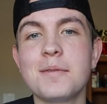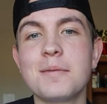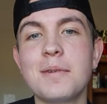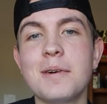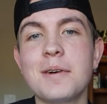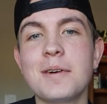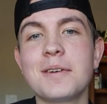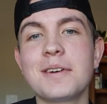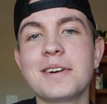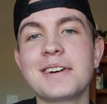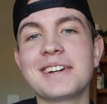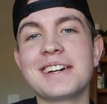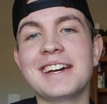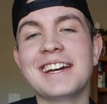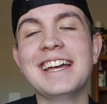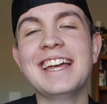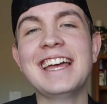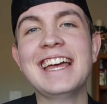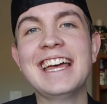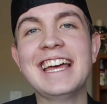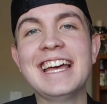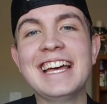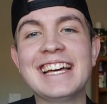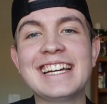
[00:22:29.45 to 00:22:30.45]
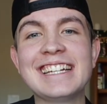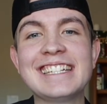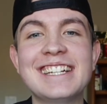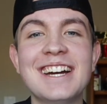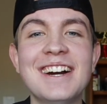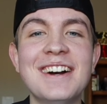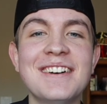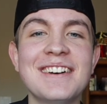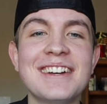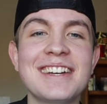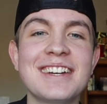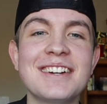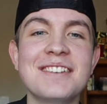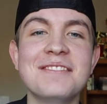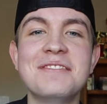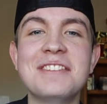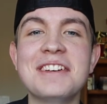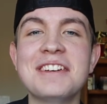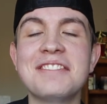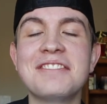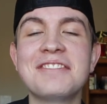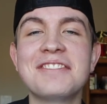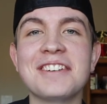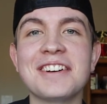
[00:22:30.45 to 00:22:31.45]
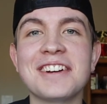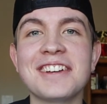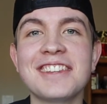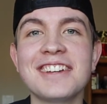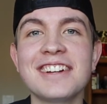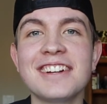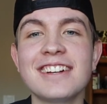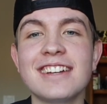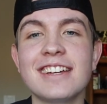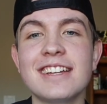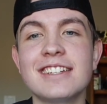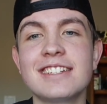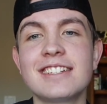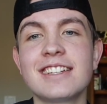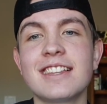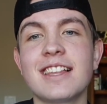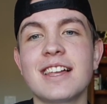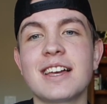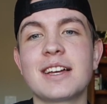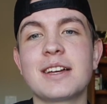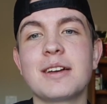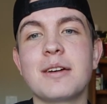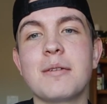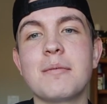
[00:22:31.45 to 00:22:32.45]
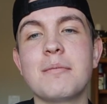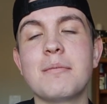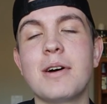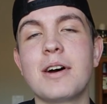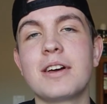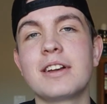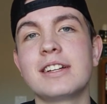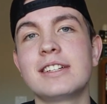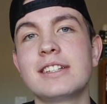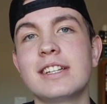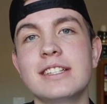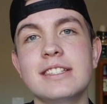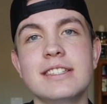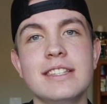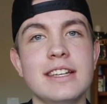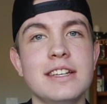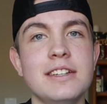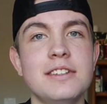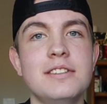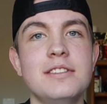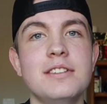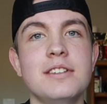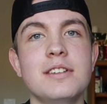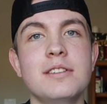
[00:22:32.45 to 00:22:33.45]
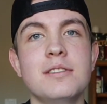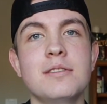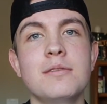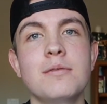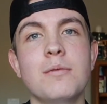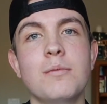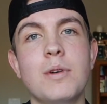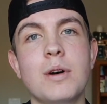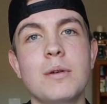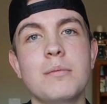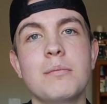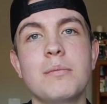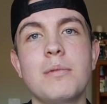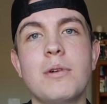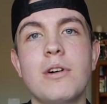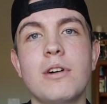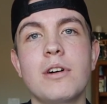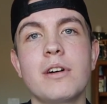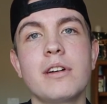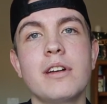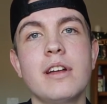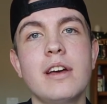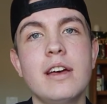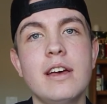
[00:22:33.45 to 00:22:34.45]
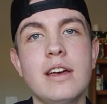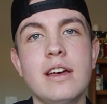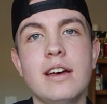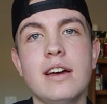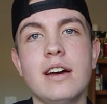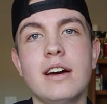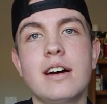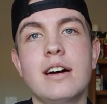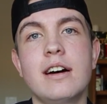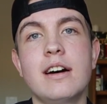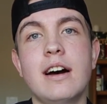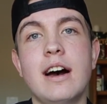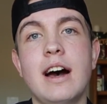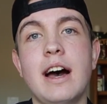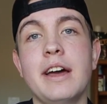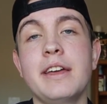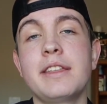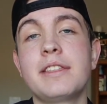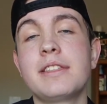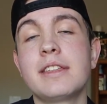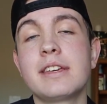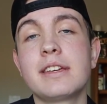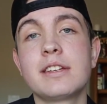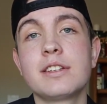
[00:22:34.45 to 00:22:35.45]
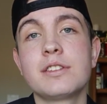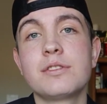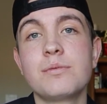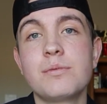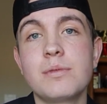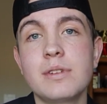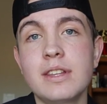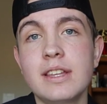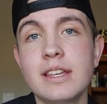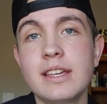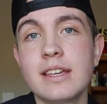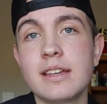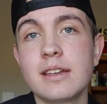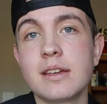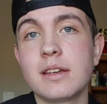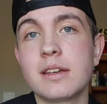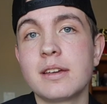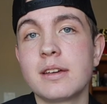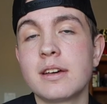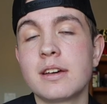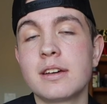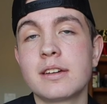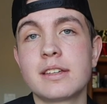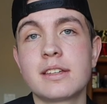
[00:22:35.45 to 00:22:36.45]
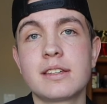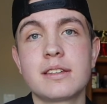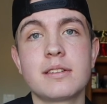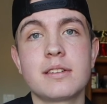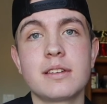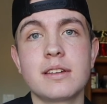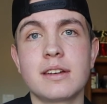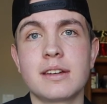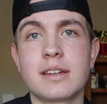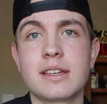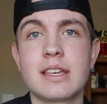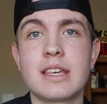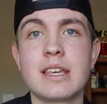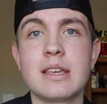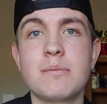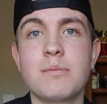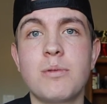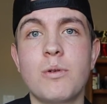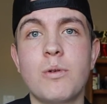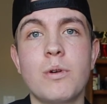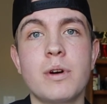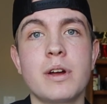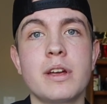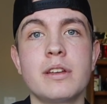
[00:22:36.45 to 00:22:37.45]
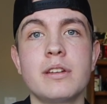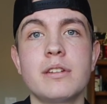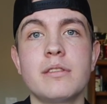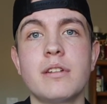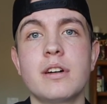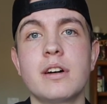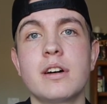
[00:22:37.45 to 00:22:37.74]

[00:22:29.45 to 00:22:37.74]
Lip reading: Well, going a bit further into like monetization, one part I think is really a key point.